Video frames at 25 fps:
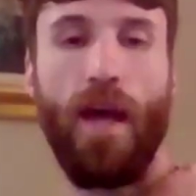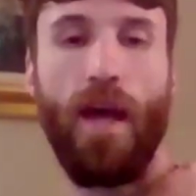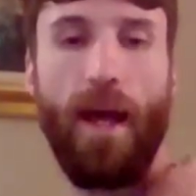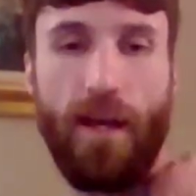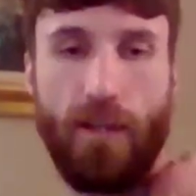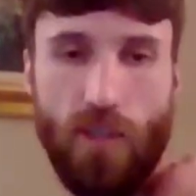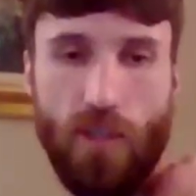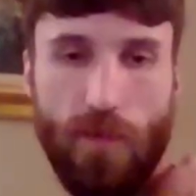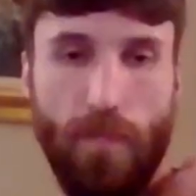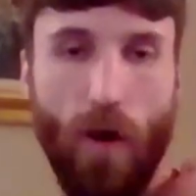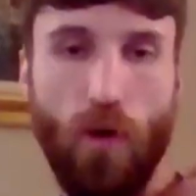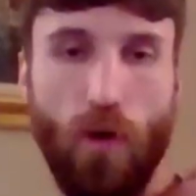I
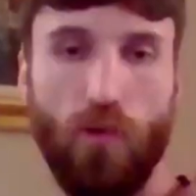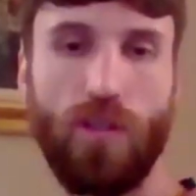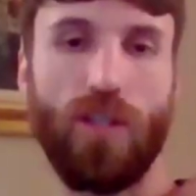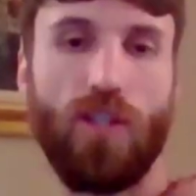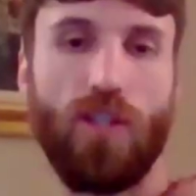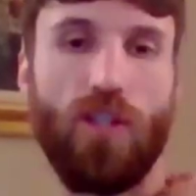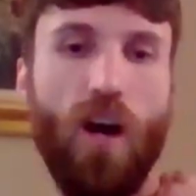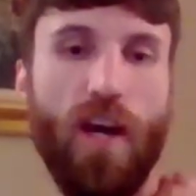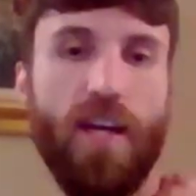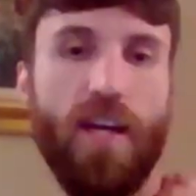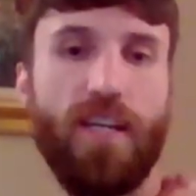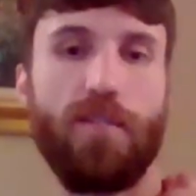suppose
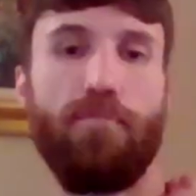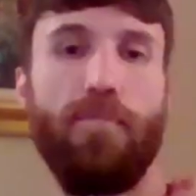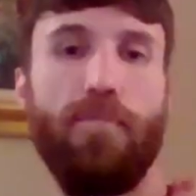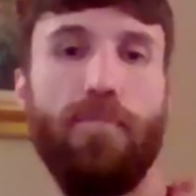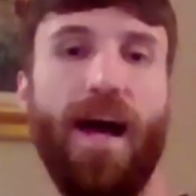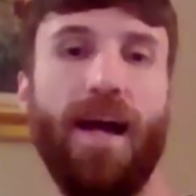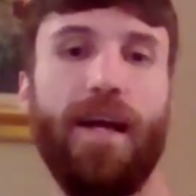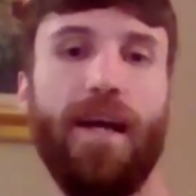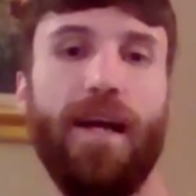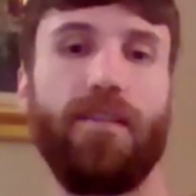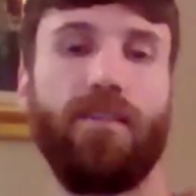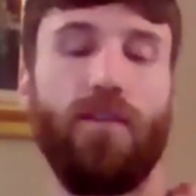it ties
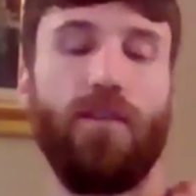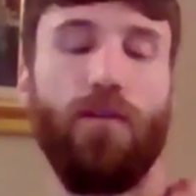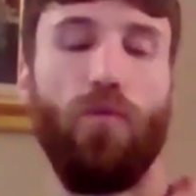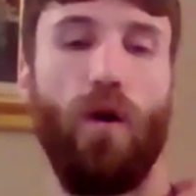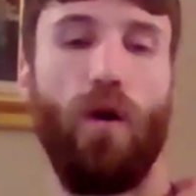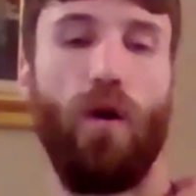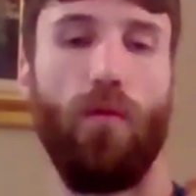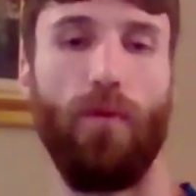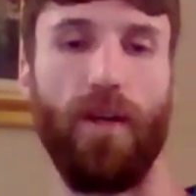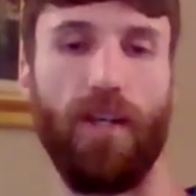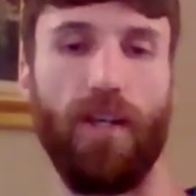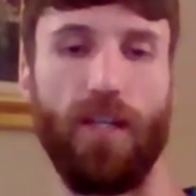back to
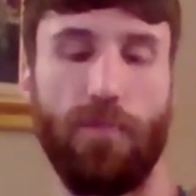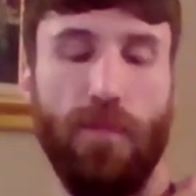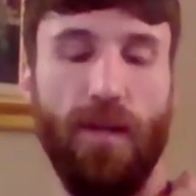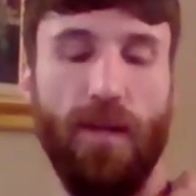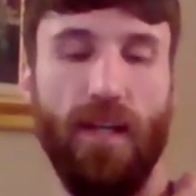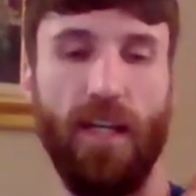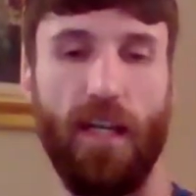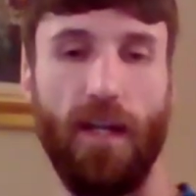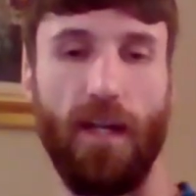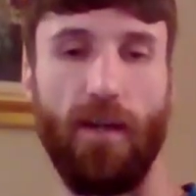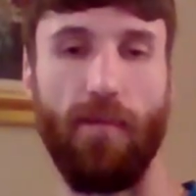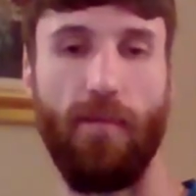what we were
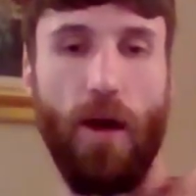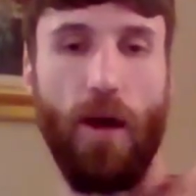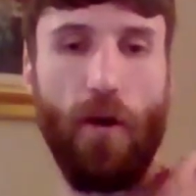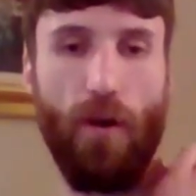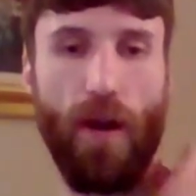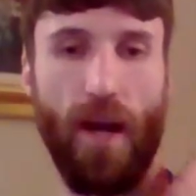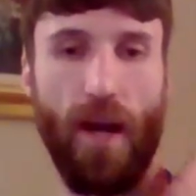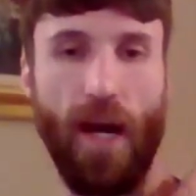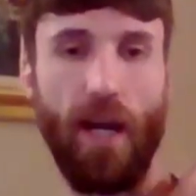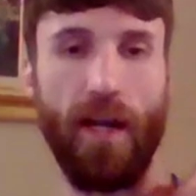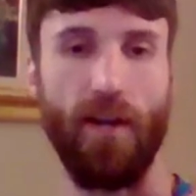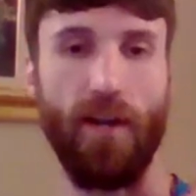speaking about
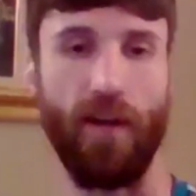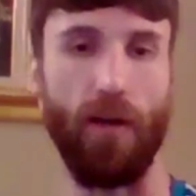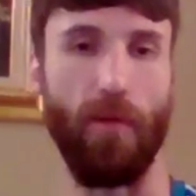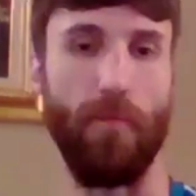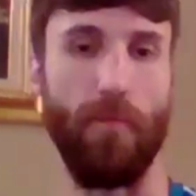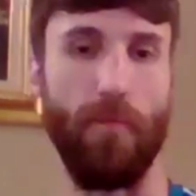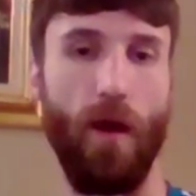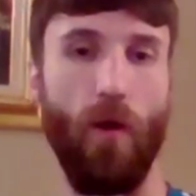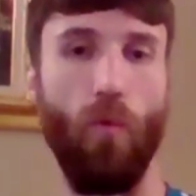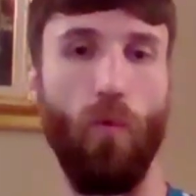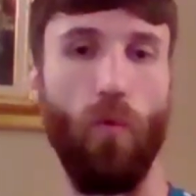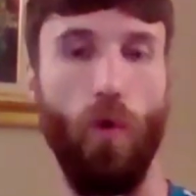earlier
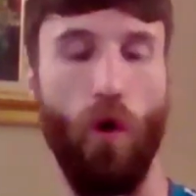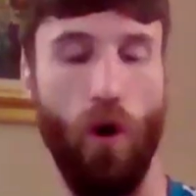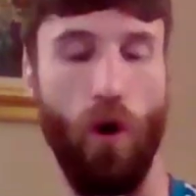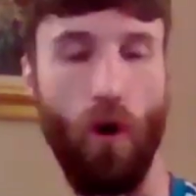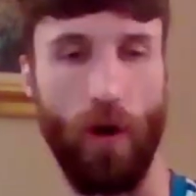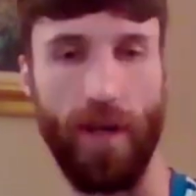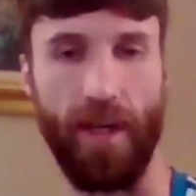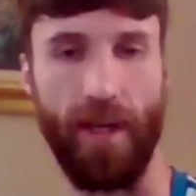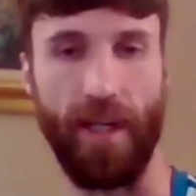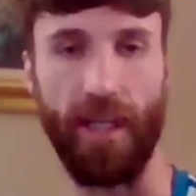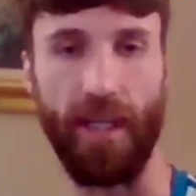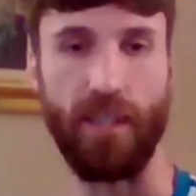about
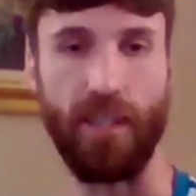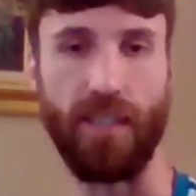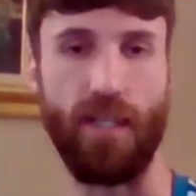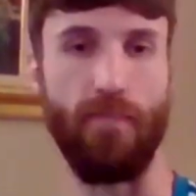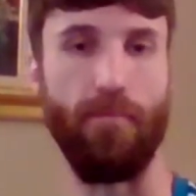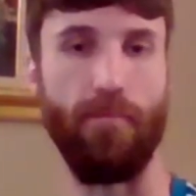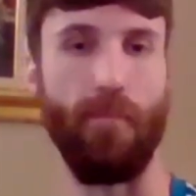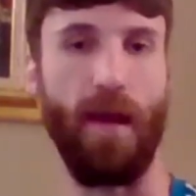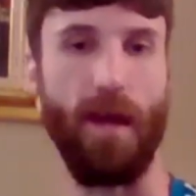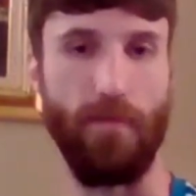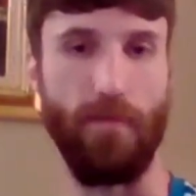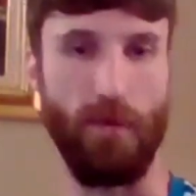warnings
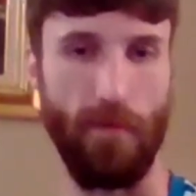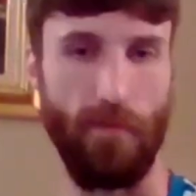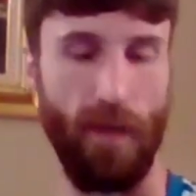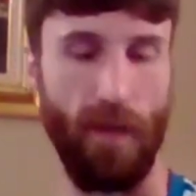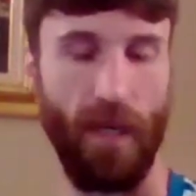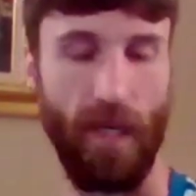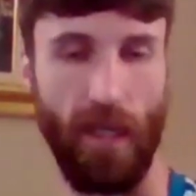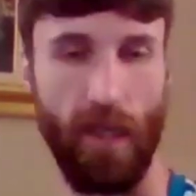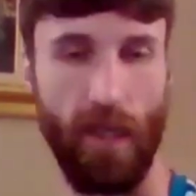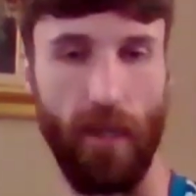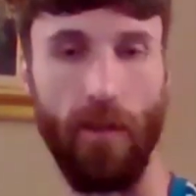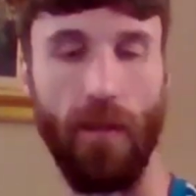and maybe
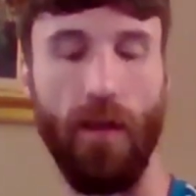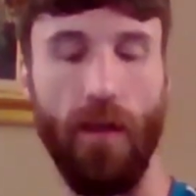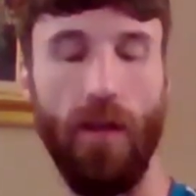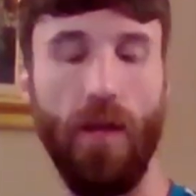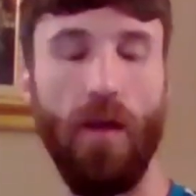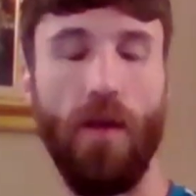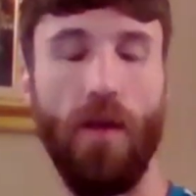being,